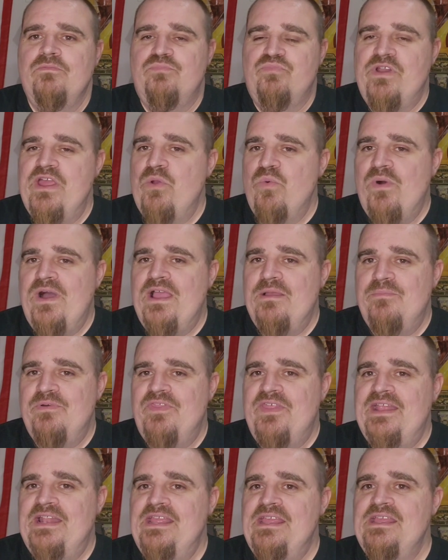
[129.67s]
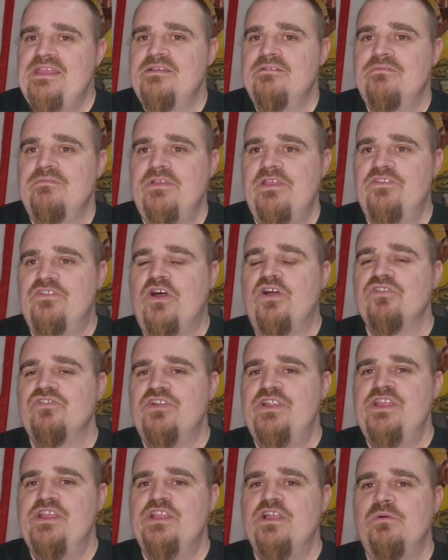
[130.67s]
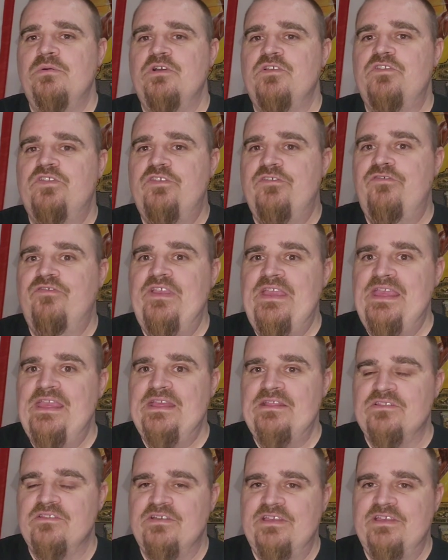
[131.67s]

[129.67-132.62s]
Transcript: Bray Wyatt, but then his alter ego was the Fiend,